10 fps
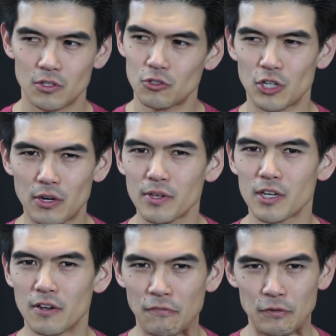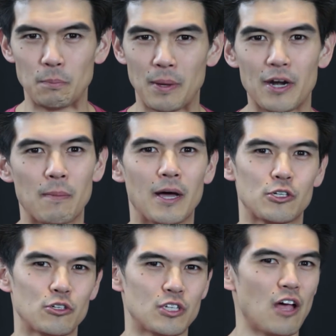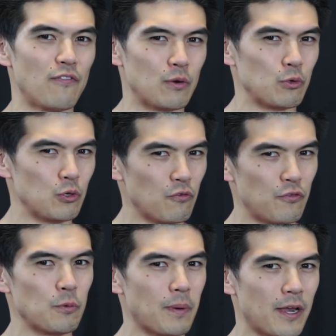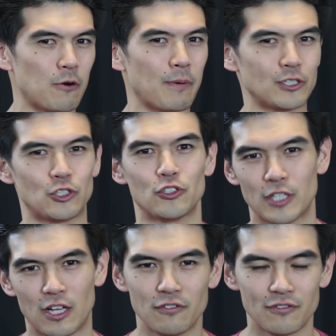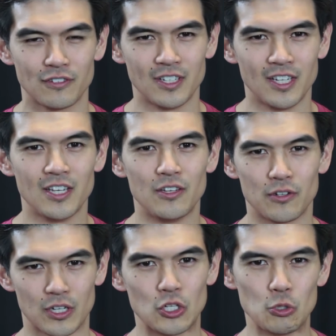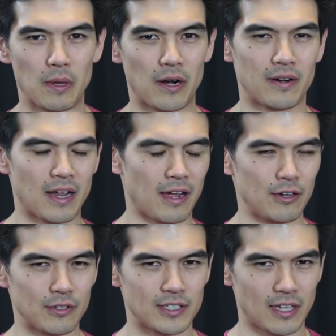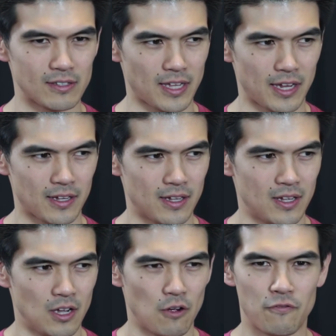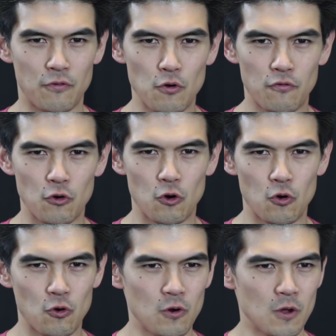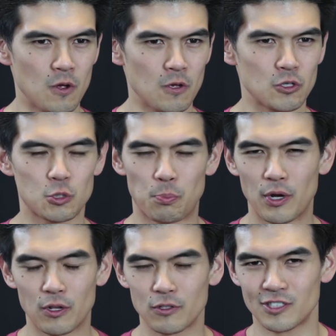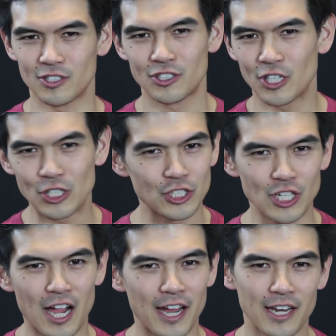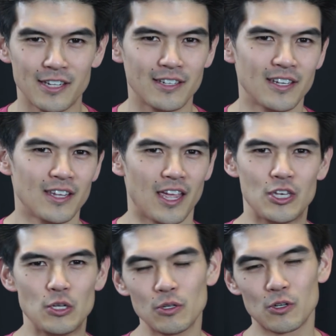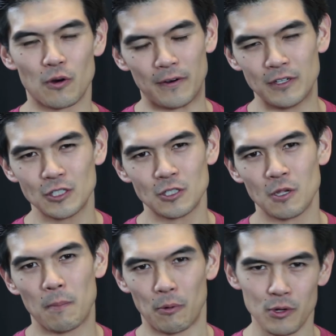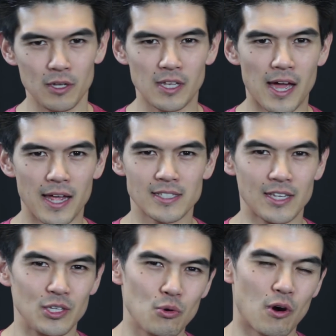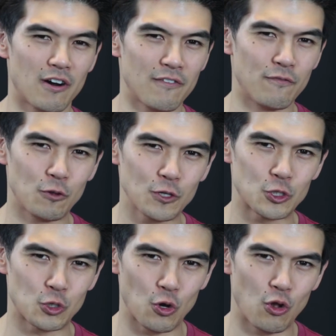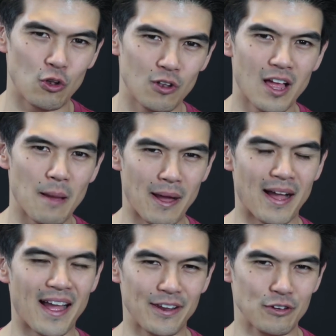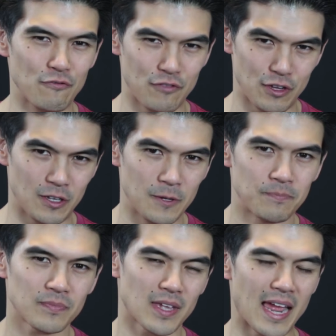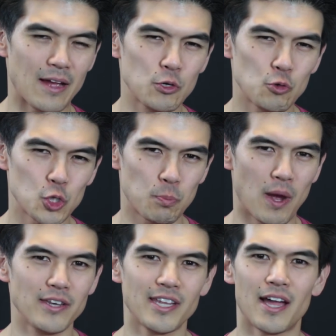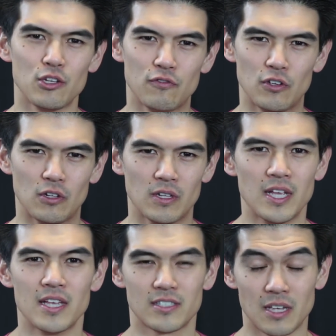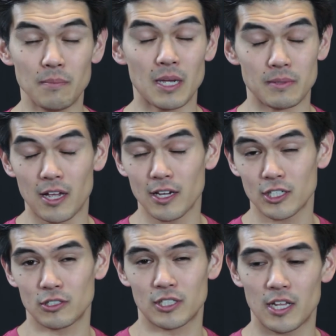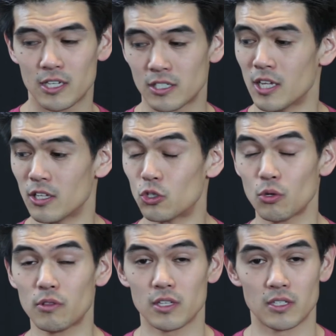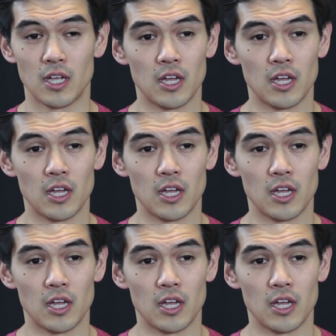you're generally gonna feel better about yourself, and when you feel better about yourself, you're gonna do better. Now, I know this sounds like foo-foo, sprinkles and sunshine and unicorns, but realize that you are in full control about how you feel and how you respond to how you feel. Sometimes, I'll actually say this, the truth is,